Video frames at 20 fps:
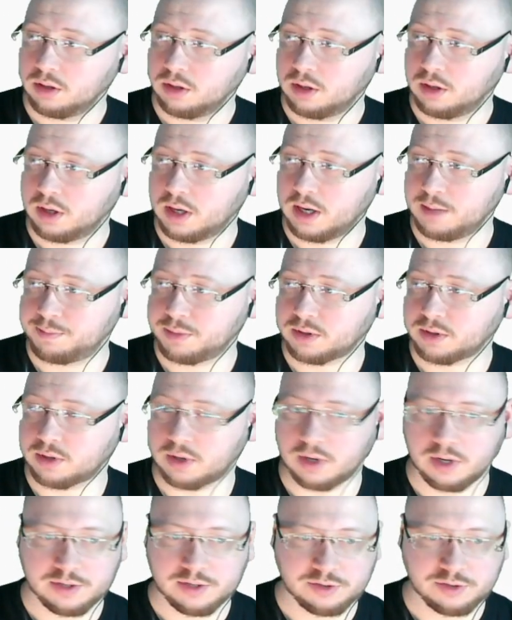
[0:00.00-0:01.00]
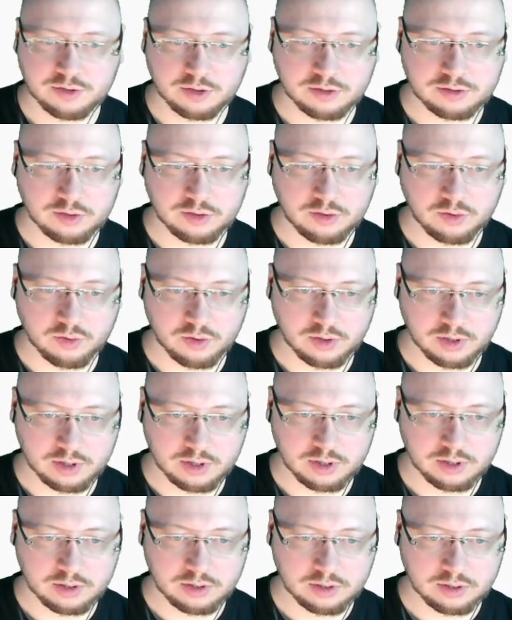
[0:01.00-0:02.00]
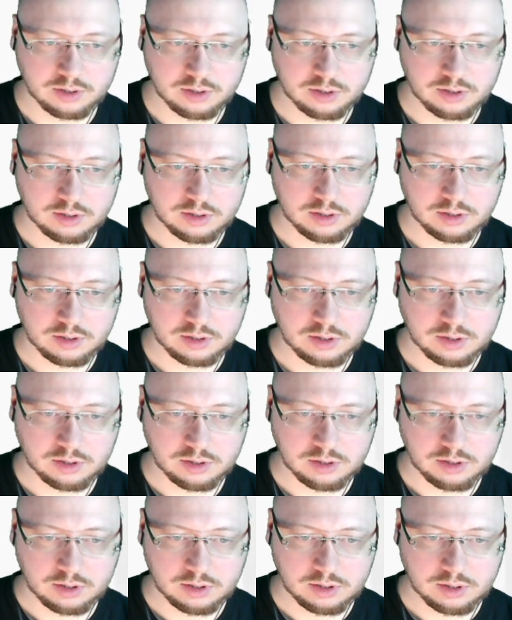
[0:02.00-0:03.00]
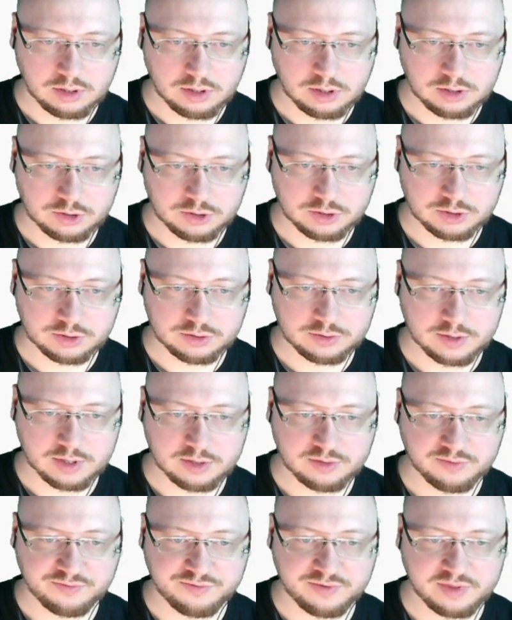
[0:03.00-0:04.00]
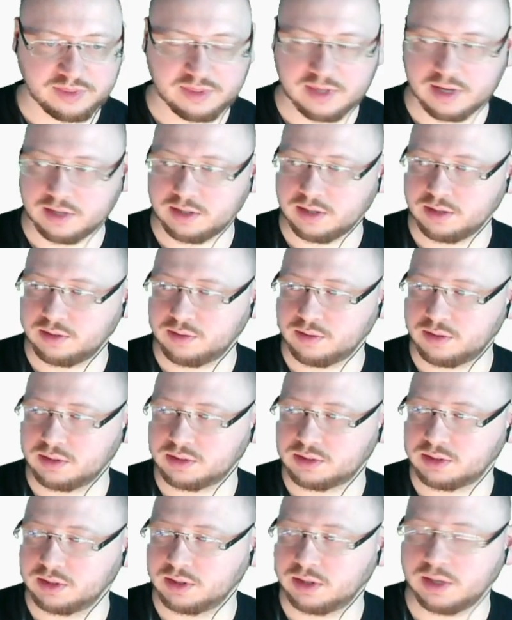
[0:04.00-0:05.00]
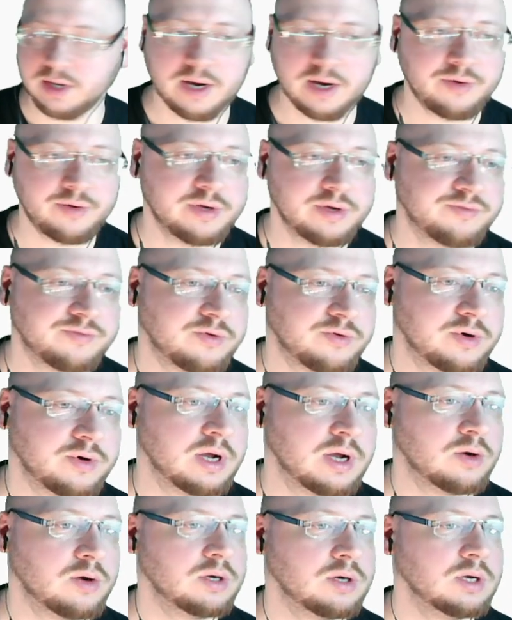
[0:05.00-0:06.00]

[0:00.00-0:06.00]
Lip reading: hypercard.org. Just trying to fit that into this little area for now.